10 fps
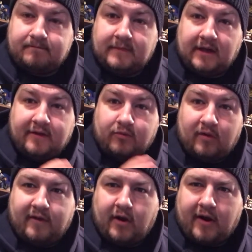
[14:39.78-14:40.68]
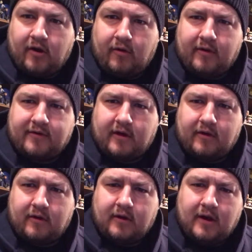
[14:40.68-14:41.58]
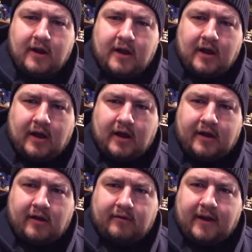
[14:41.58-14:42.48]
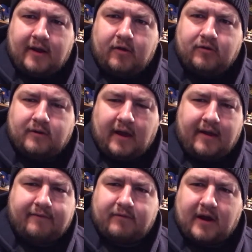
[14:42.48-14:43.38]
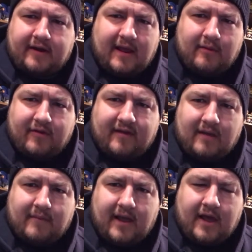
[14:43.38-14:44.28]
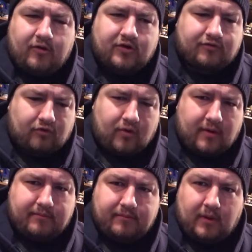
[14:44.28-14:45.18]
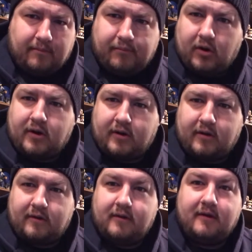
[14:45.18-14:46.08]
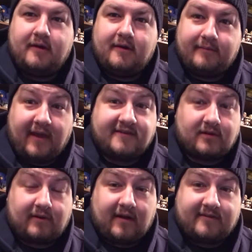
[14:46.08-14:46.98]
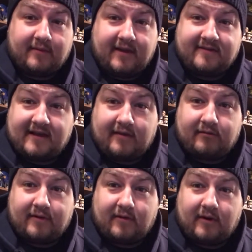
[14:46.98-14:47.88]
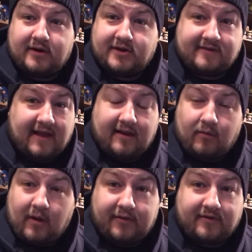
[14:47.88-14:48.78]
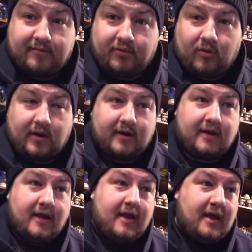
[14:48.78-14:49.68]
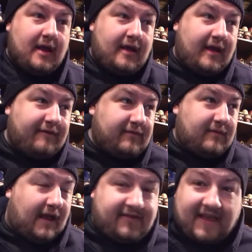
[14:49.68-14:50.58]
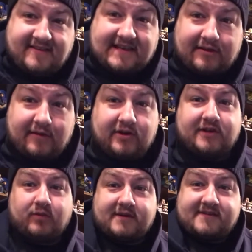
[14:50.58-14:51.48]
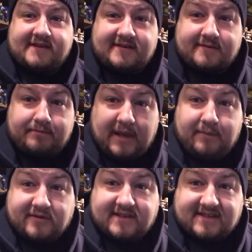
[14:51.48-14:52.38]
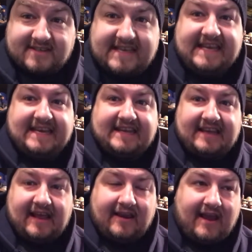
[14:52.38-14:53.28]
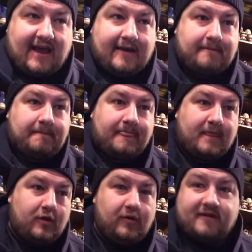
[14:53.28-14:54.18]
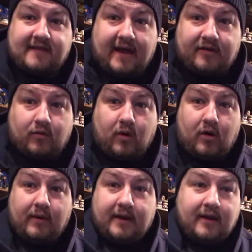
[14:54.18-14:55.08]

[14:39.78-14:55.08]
this one video. I know there's another young lady who I forgot the name off the top of my head, who just wrote a book based around something in South River, and she's getting a wealth of support. And if I think South River just wants to see people succeed and not do the status quo, and